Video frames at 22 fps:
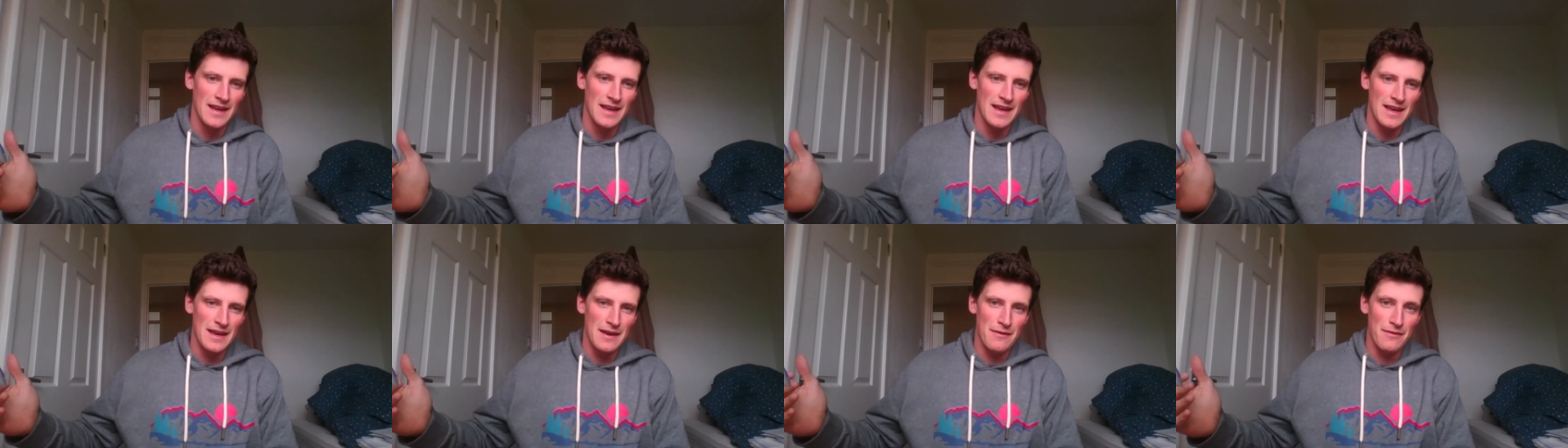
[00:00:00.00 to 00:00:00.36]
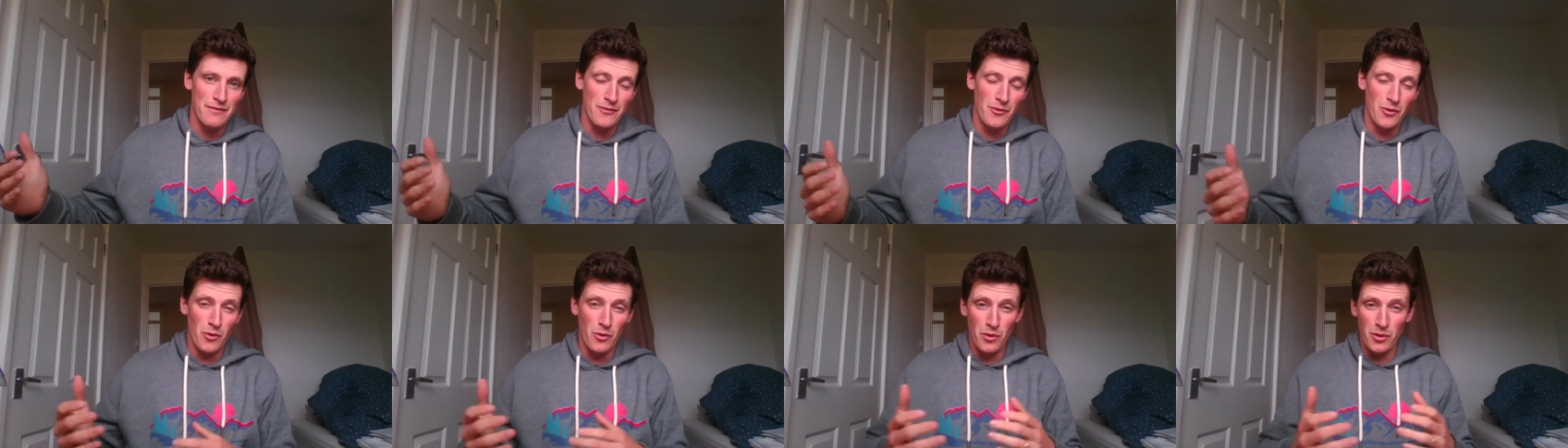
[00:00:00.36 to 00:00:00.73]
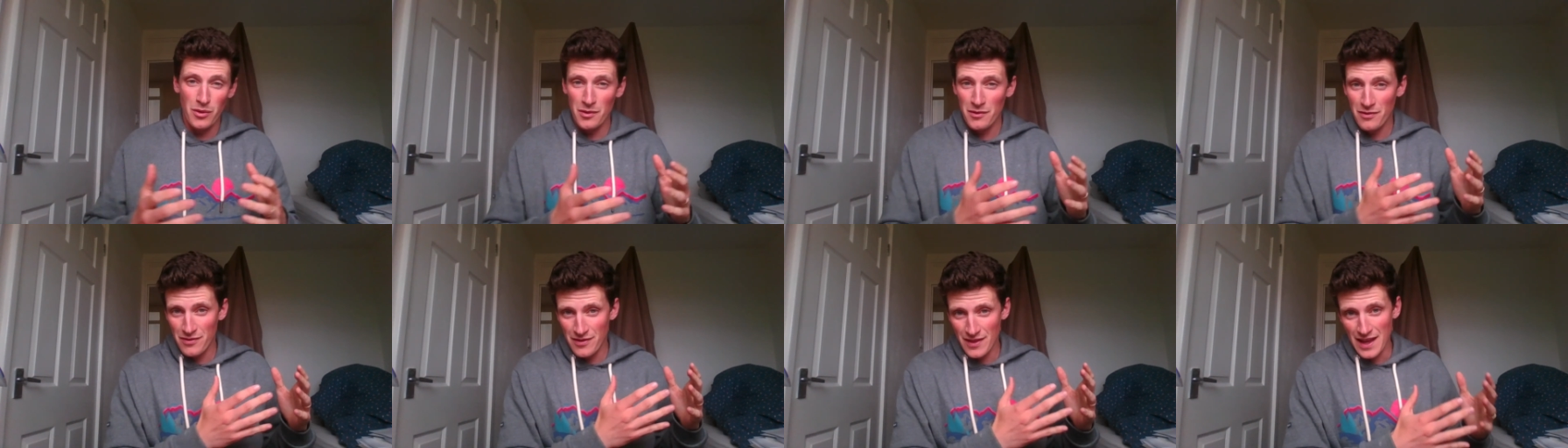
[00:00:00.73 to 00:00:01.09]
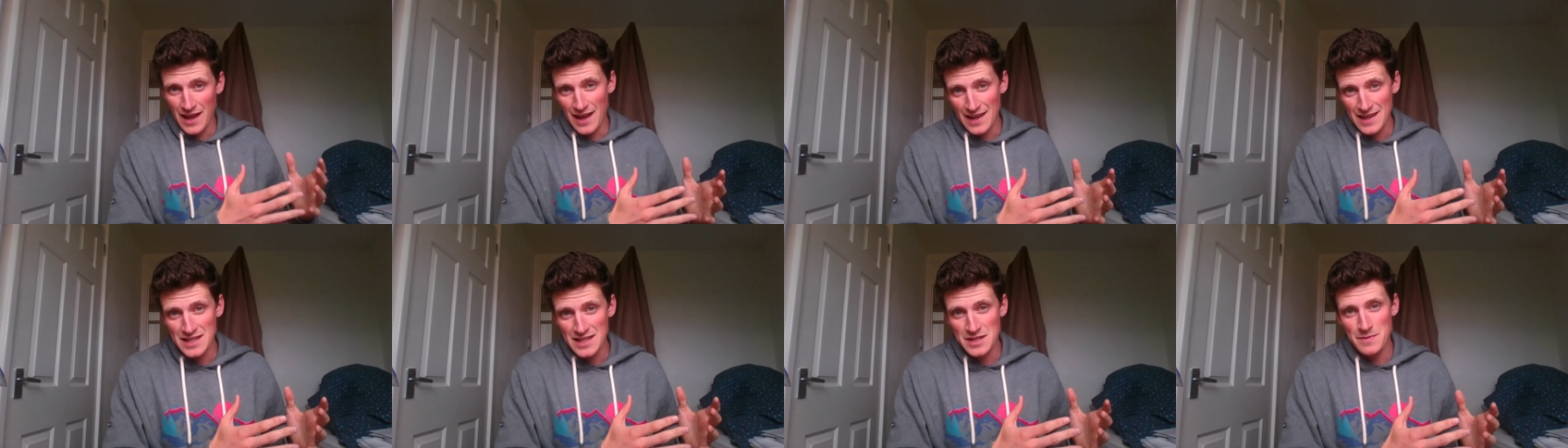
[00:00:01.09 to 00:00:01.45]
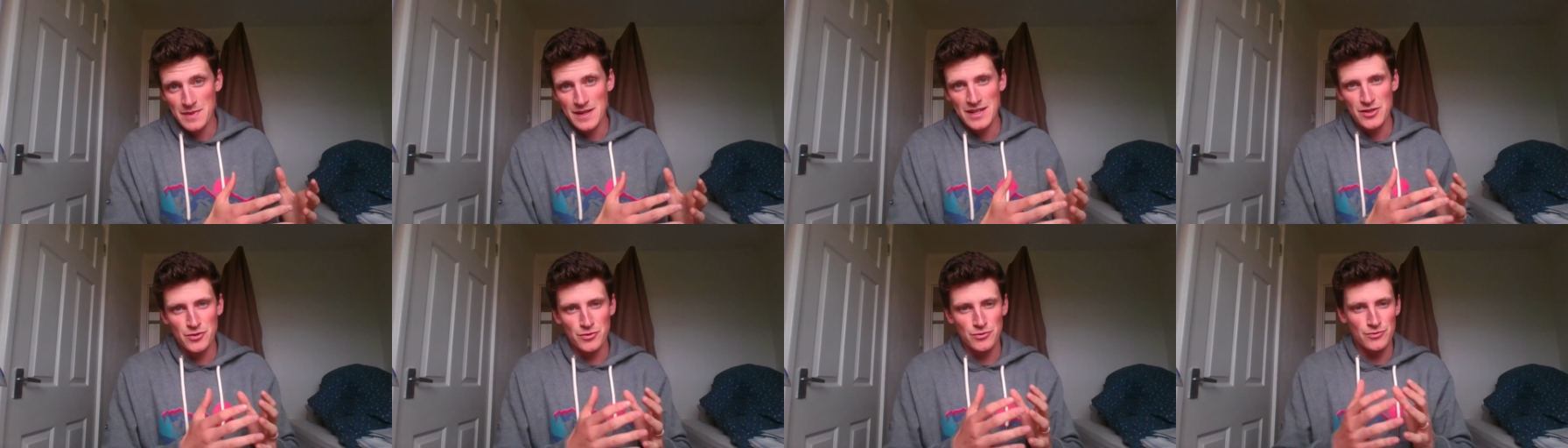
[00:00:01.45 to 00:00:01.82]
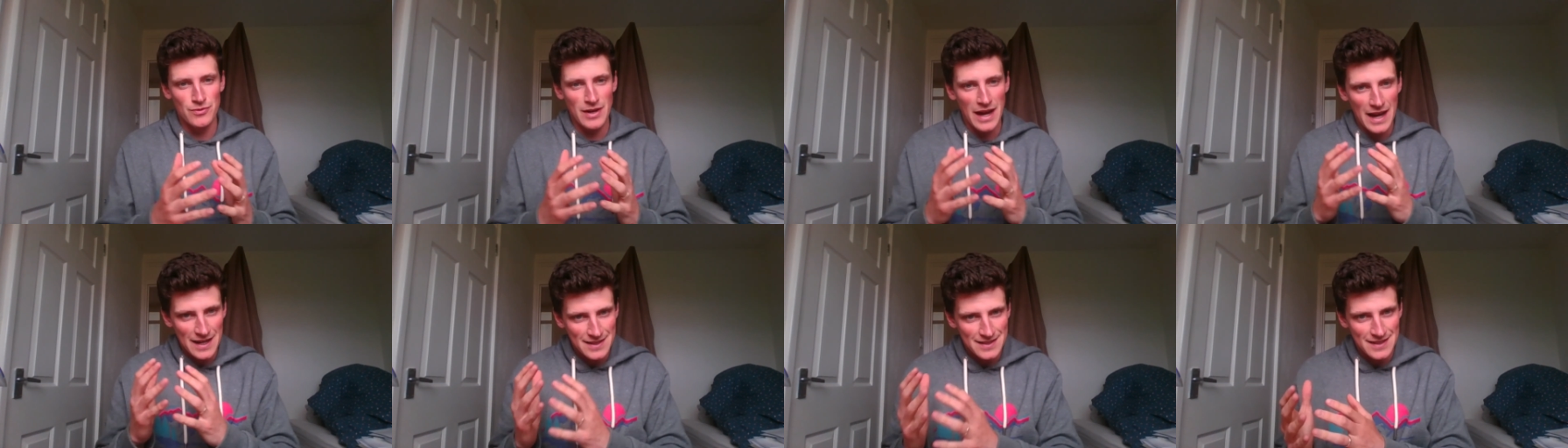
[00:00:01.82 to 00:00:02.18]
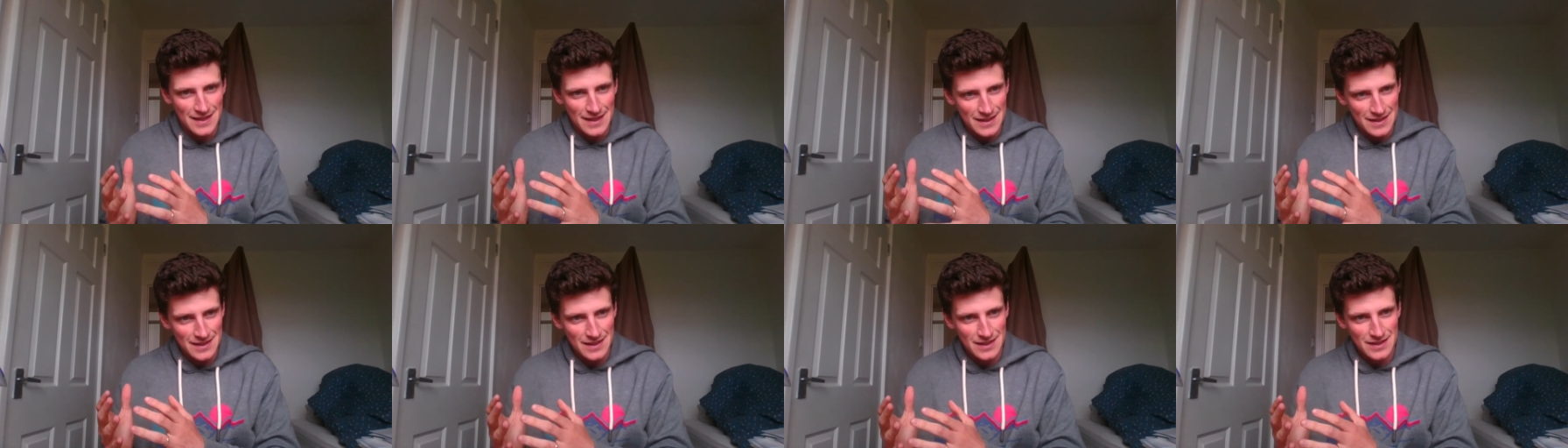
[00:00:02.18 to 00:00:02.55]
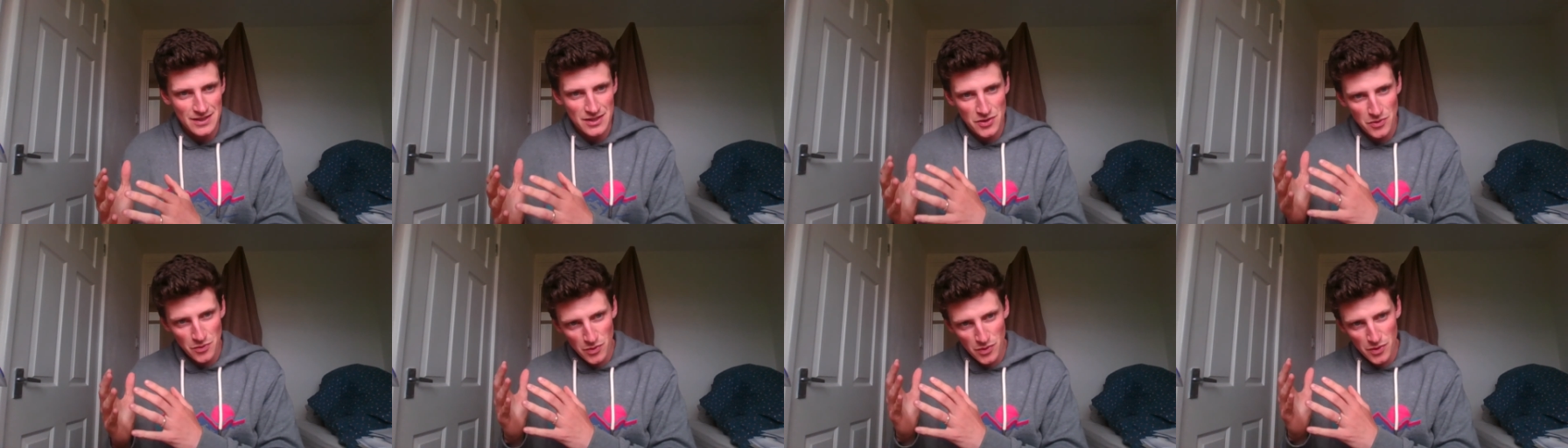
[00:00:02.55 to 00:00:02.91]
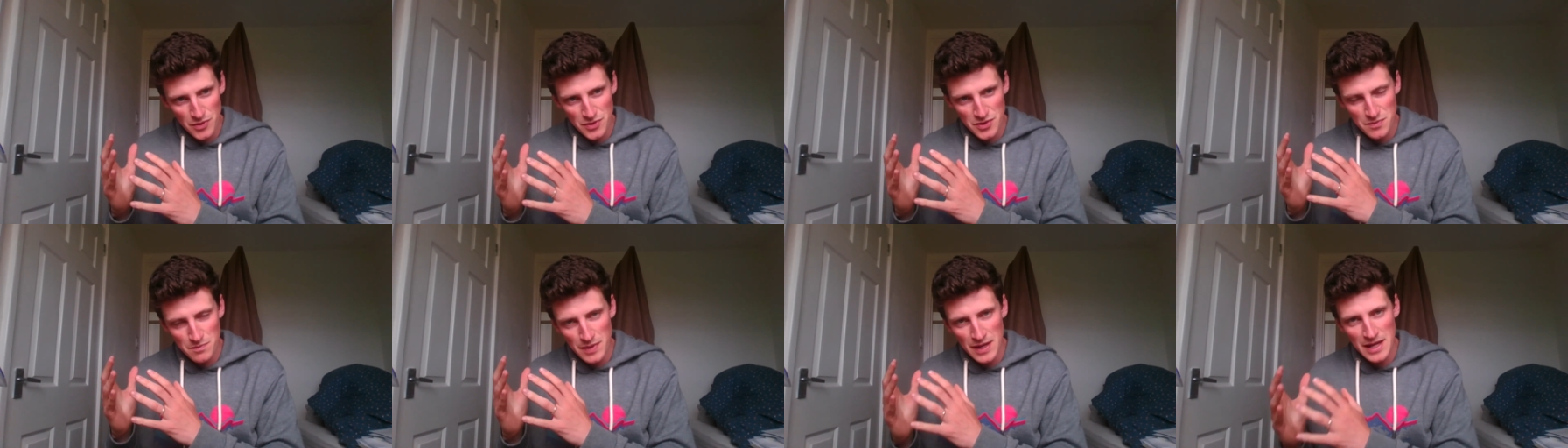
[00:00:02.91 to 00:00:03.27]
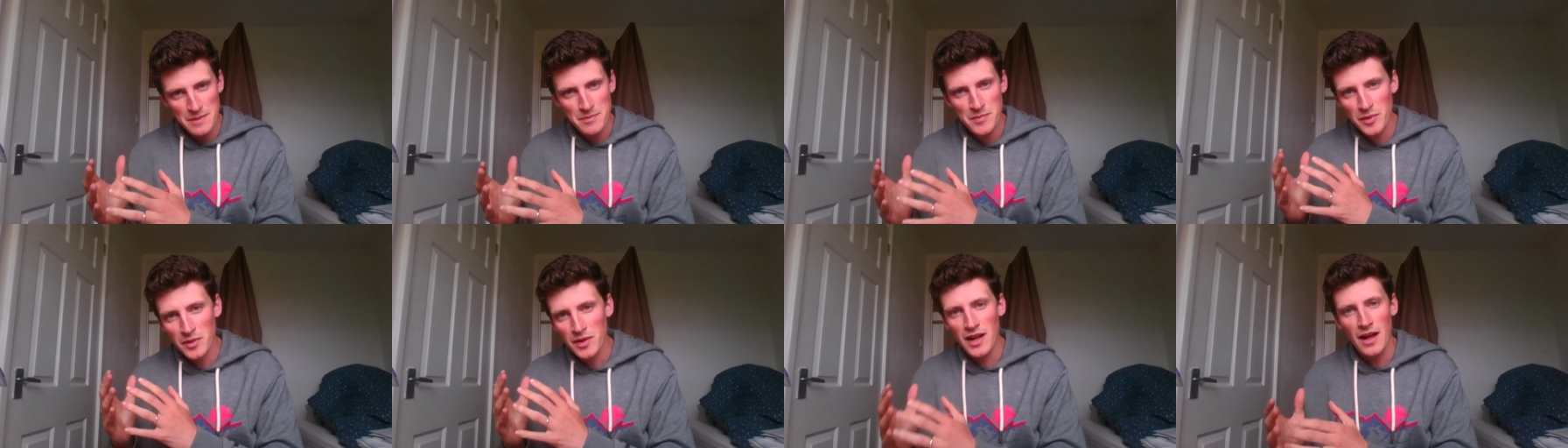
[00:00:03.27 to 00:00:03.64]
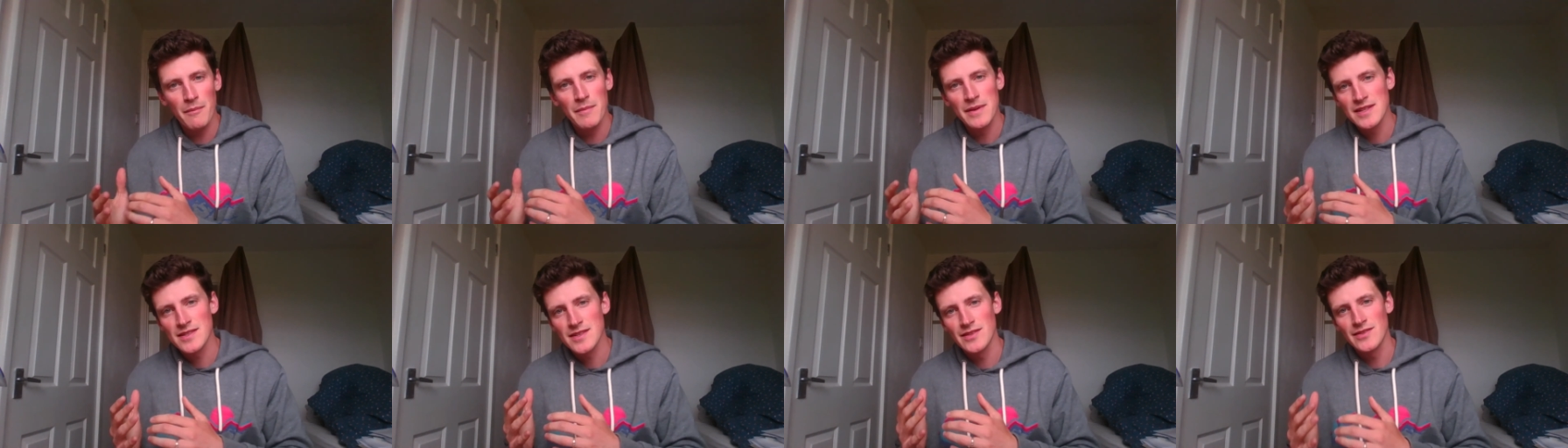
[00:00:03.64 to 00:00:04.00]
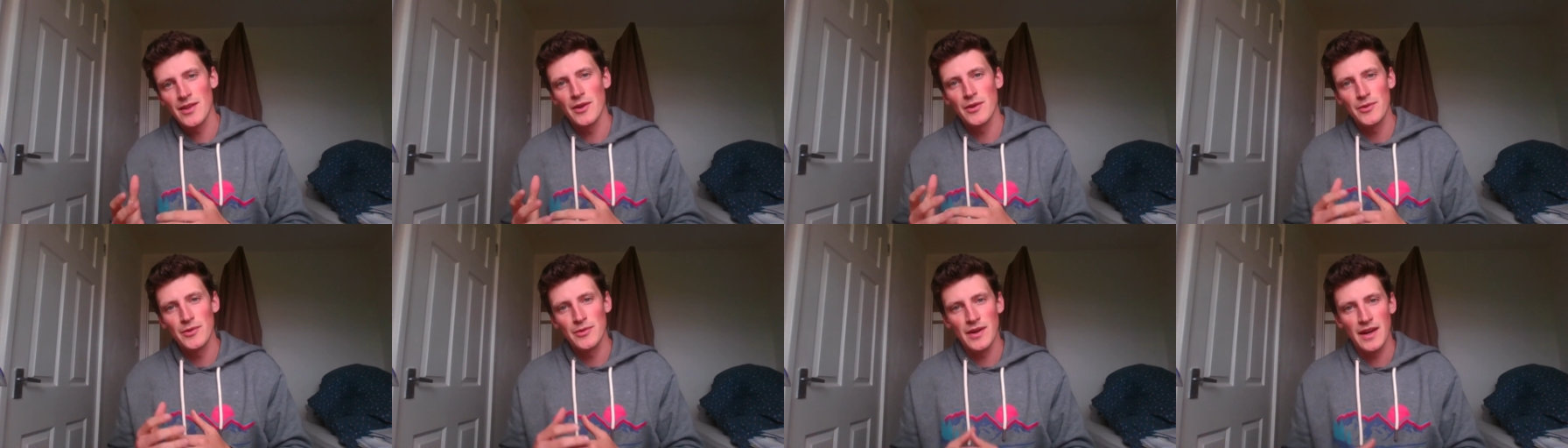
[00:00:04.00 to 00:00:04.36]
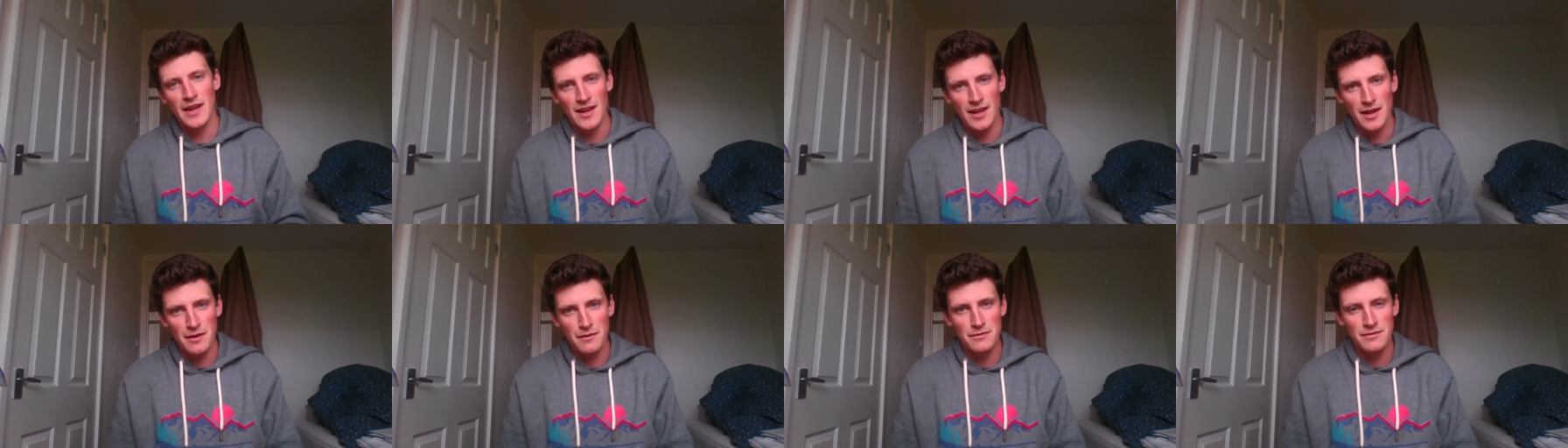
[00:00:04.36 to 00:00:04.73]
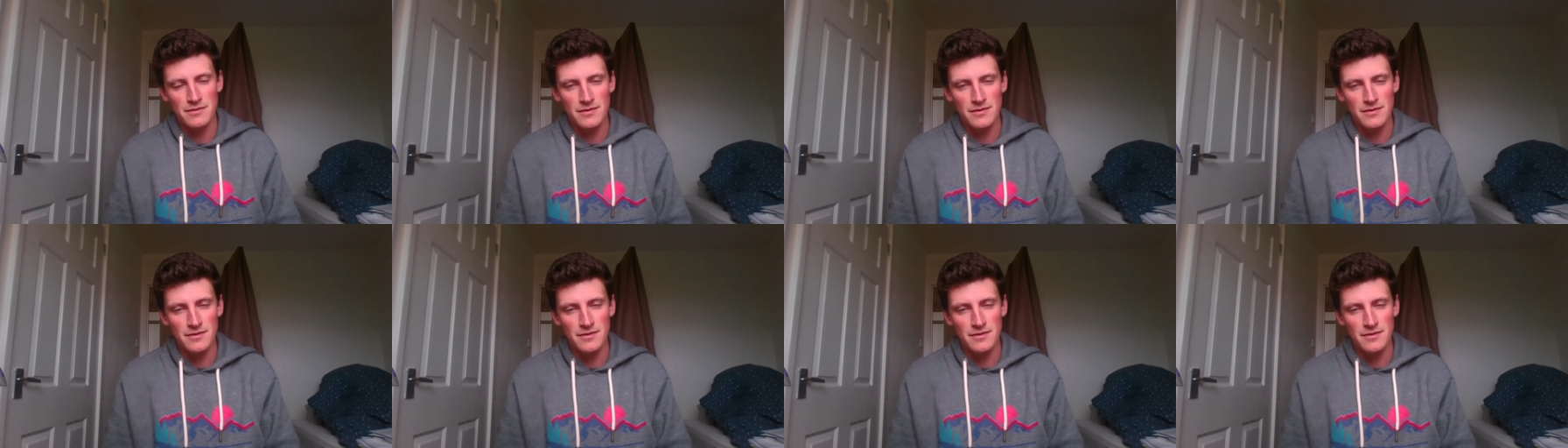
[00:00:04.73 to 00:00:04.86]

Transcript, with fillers: if all of that is being directed towards people coming to know and love